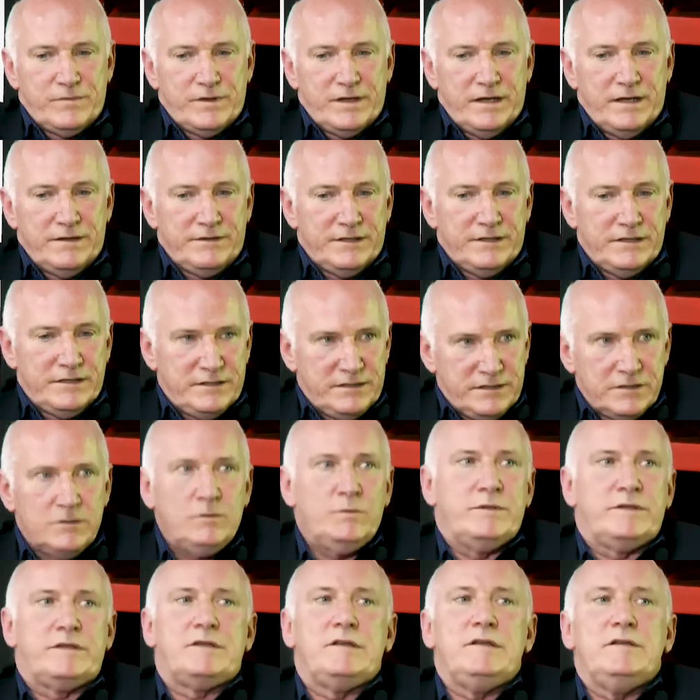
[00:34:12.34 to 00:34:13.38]
they deal
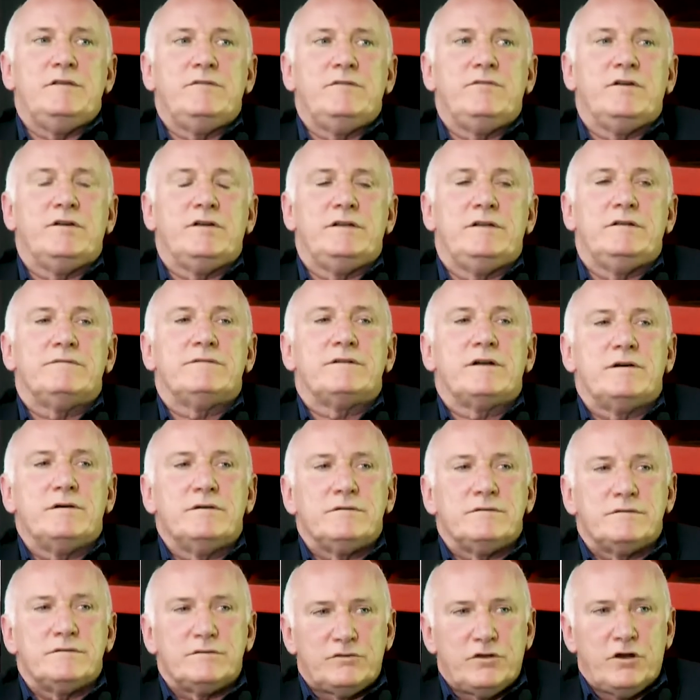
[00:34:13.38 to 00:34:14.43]
with these very difficult
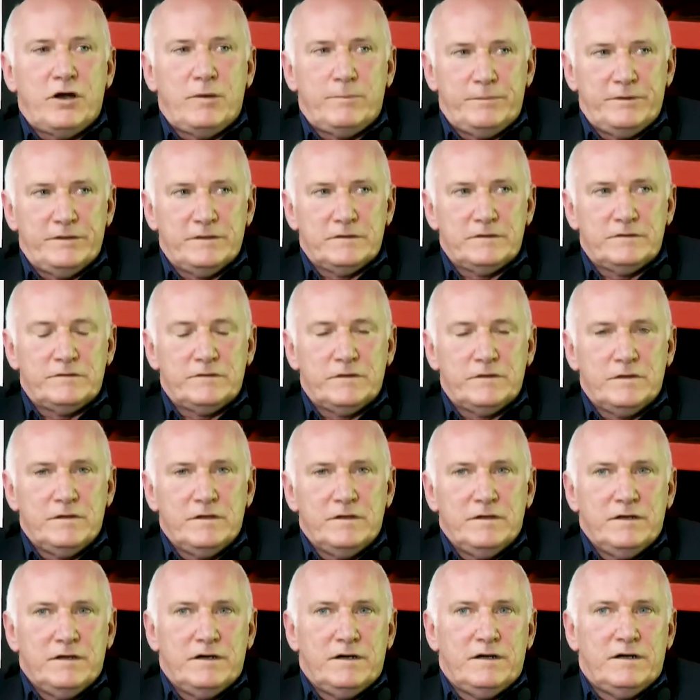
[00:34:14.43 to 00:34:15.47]
topics.
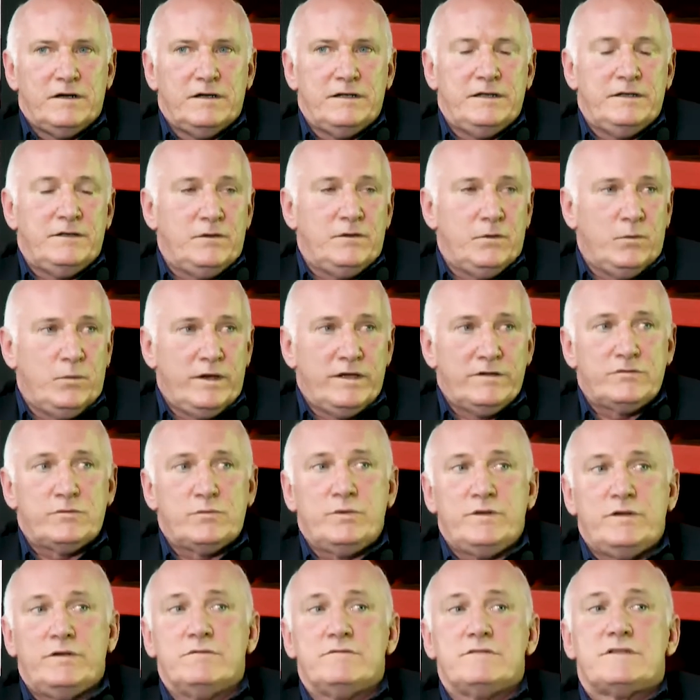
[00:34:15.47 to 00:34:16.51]
In the West,
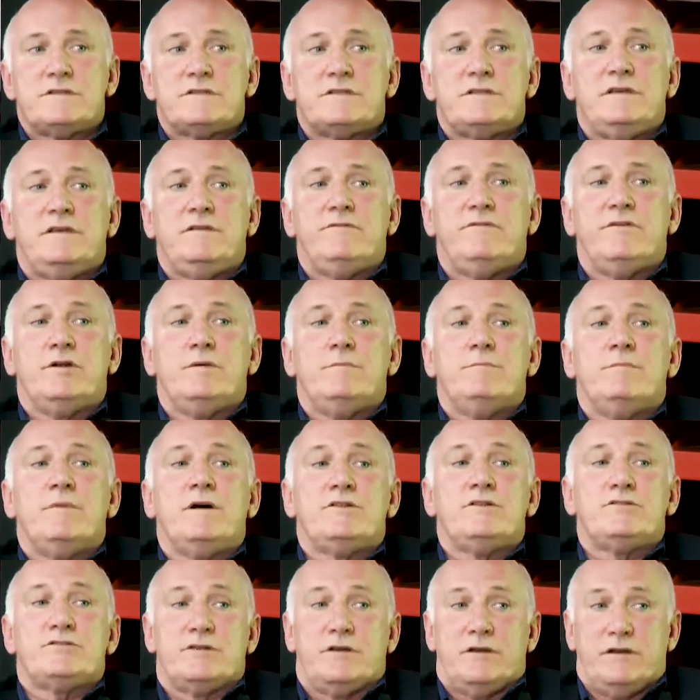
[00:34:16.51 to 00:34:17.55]
we don't see very
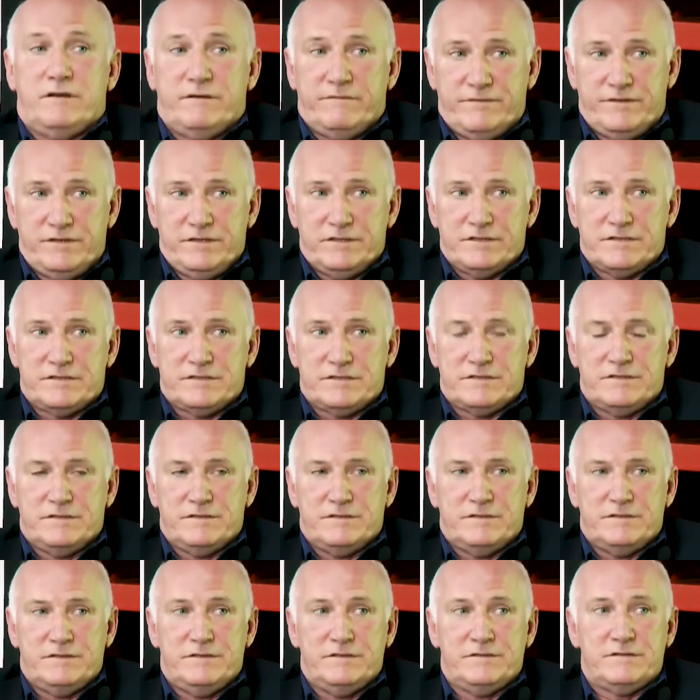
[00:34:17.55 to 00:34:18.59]
much of this.
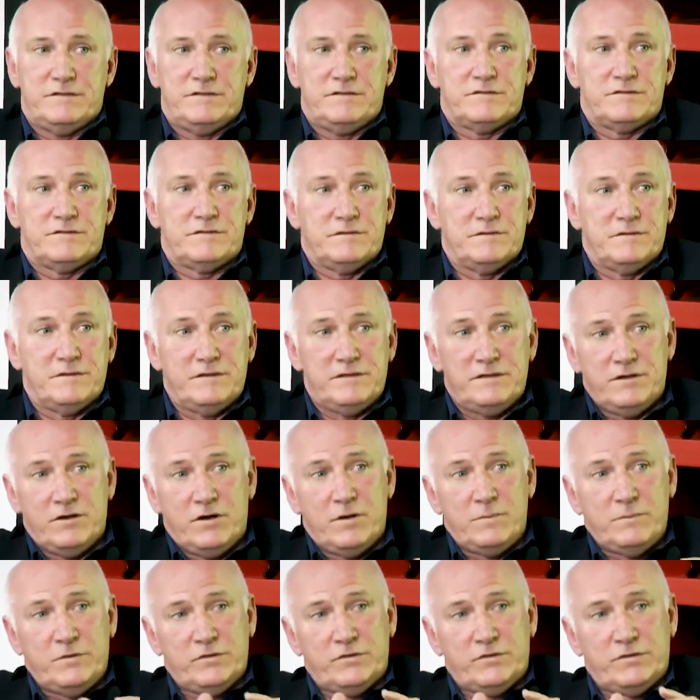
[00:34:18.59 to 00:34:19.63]
This is
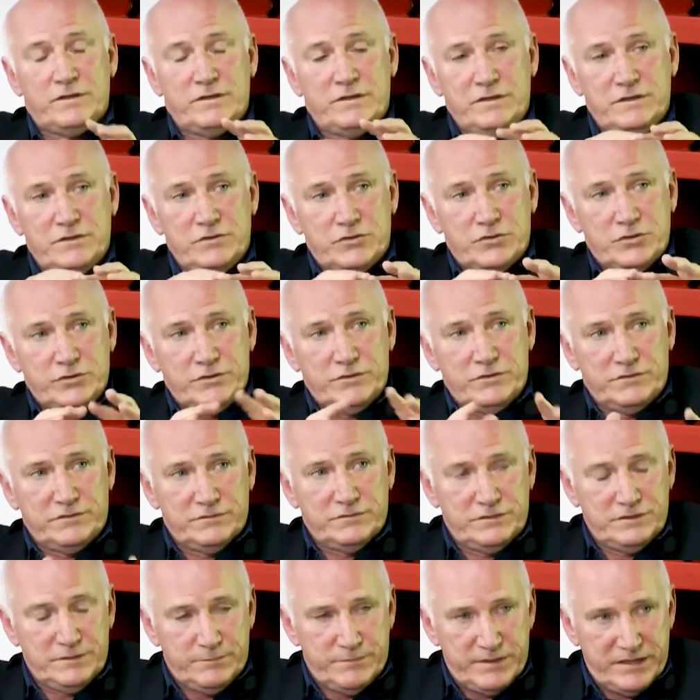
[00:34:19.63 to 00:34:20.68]
almost an internal
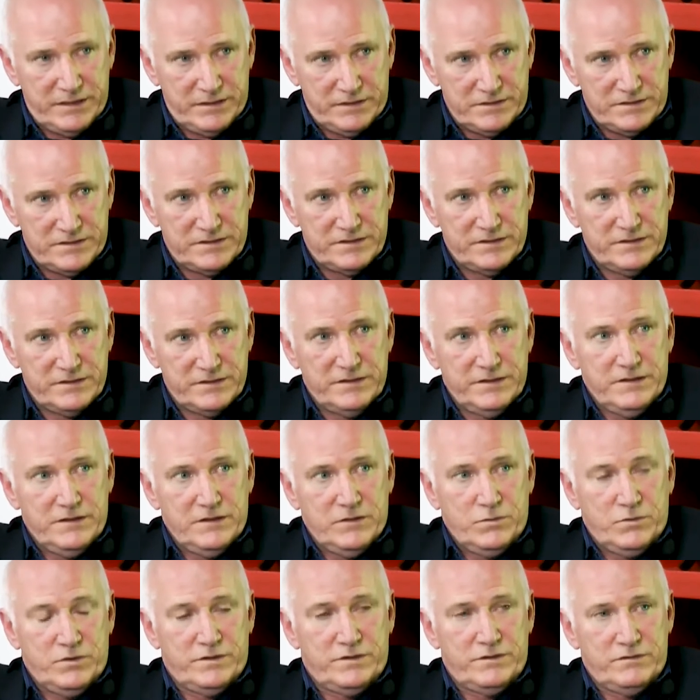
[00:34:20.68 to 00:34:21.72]
debate
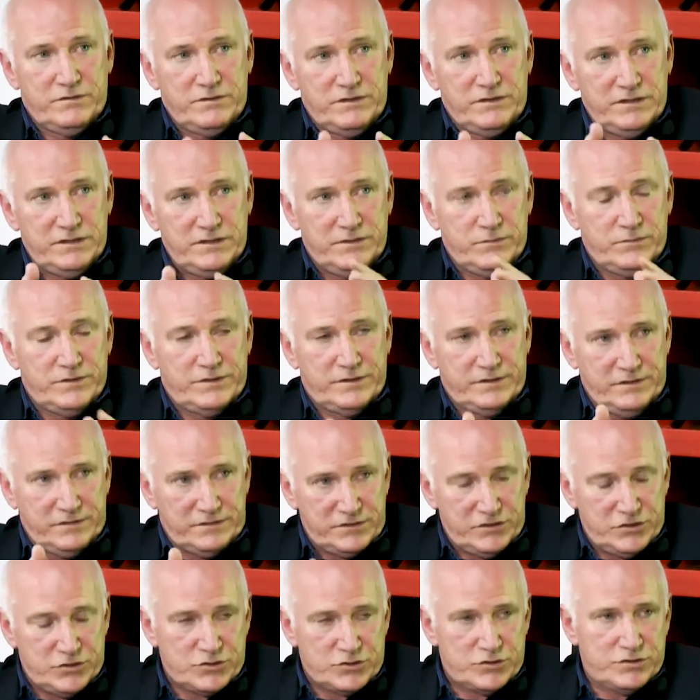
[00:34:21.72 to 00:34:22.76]
where they're dealing with these
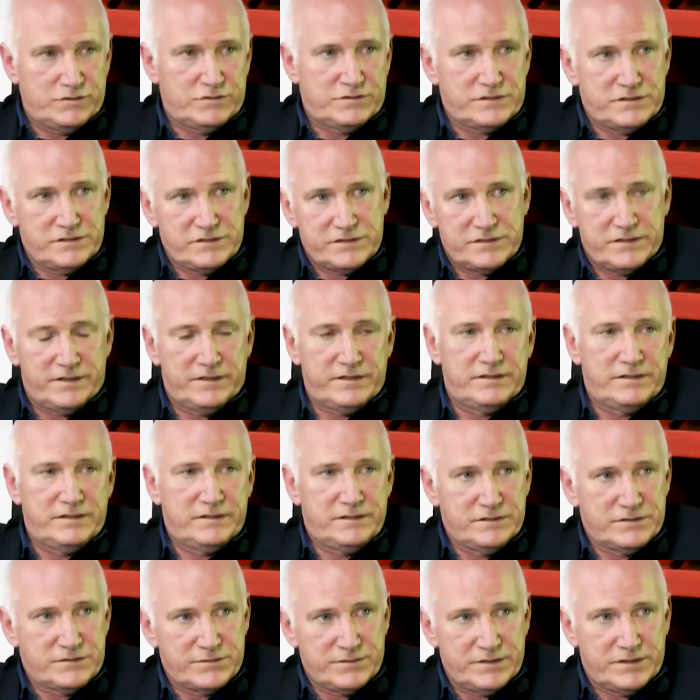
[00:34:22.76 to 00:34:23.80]
issues inside
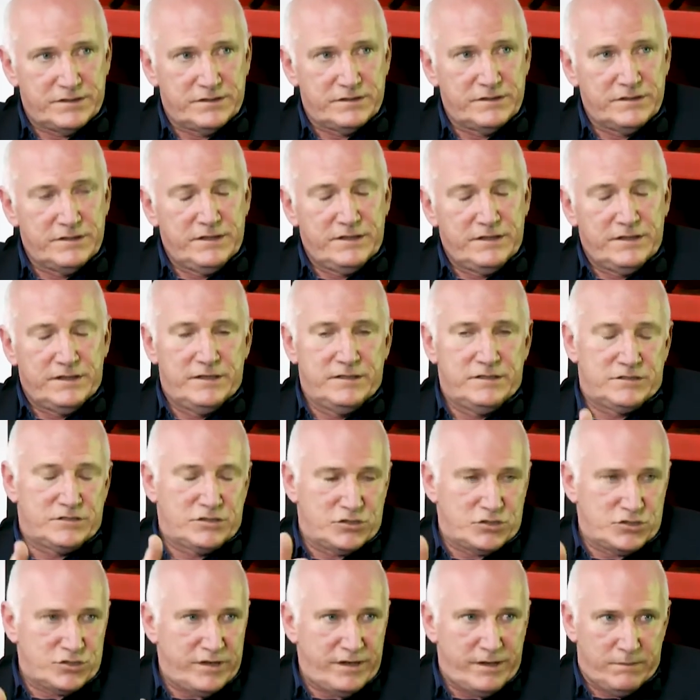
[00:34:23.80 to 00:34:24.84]
Israel. And it's a
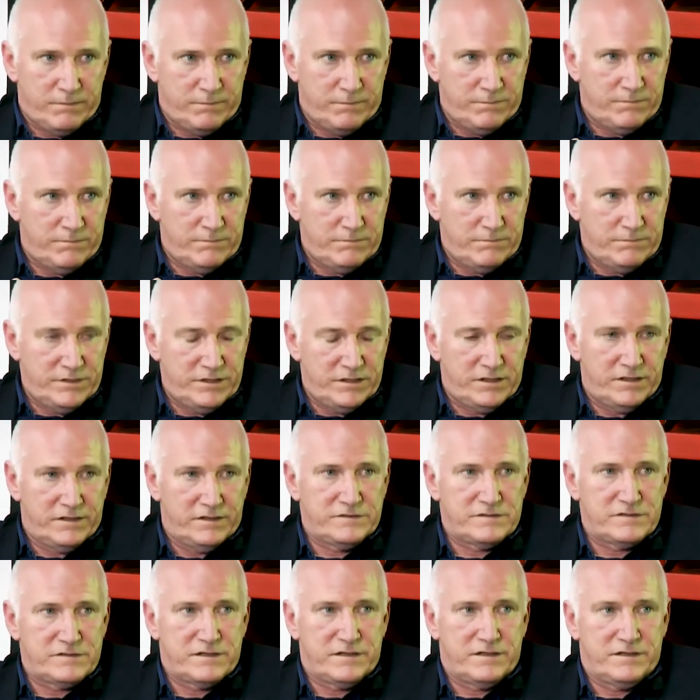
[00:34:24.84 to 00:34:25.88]
shame
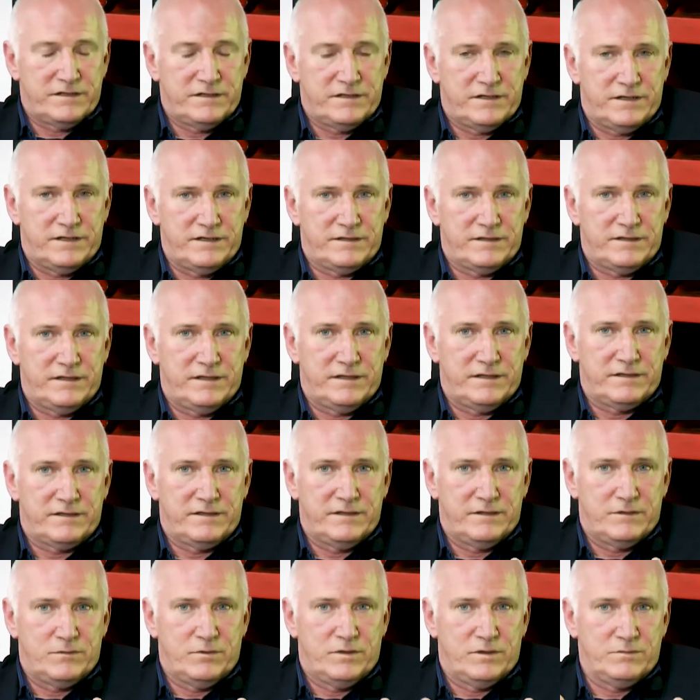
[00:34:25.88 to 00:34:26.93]
because I think
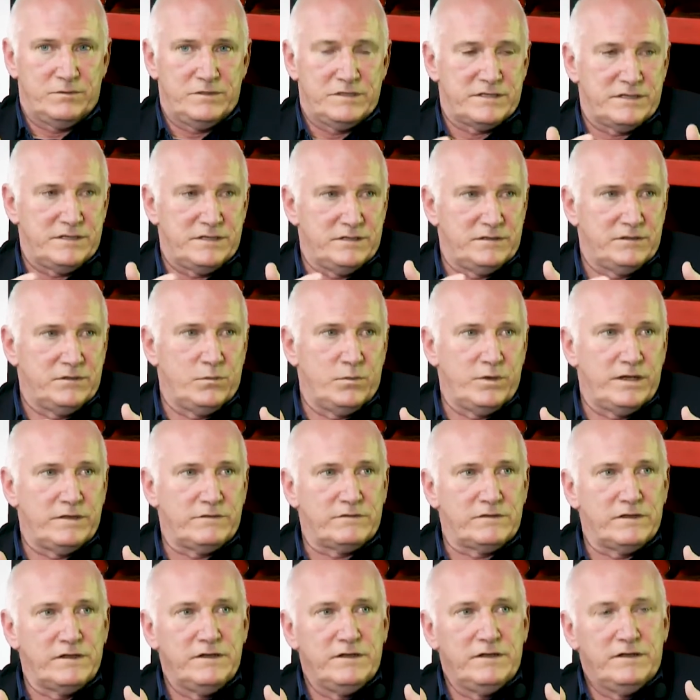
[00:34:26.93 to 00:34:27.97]
that what we see in the
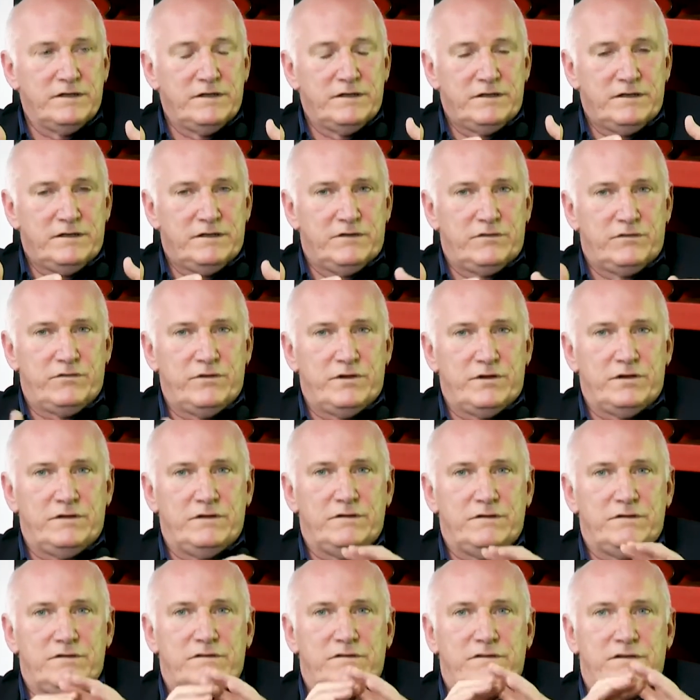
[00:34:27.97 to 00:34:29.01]
West is very
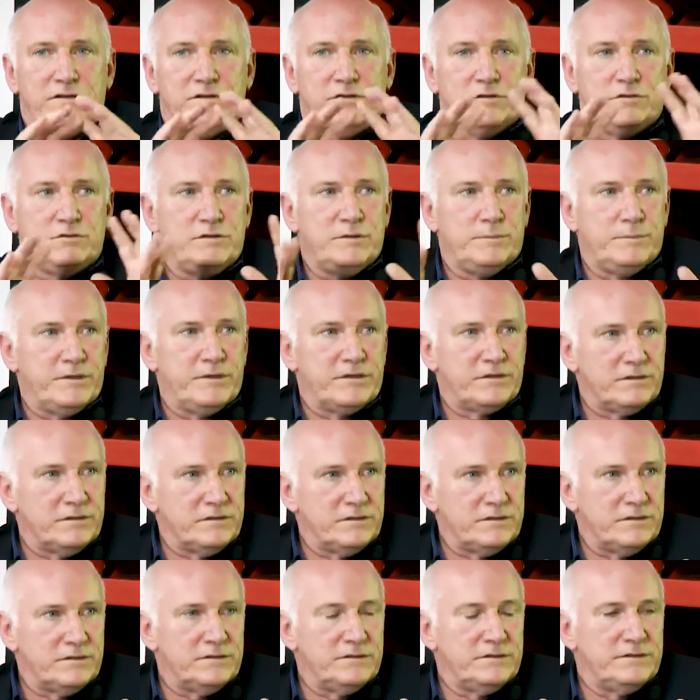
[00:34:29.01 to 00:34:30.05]

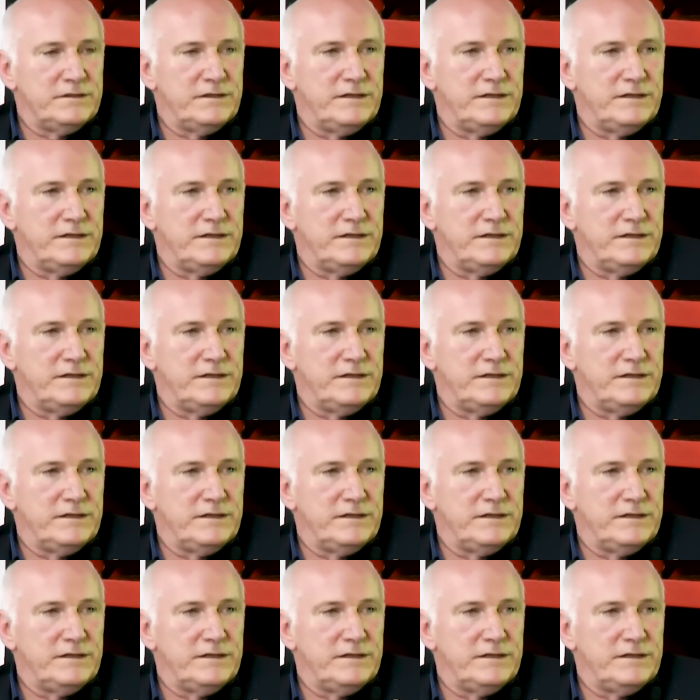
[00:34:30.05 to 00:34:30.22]
stereotypical,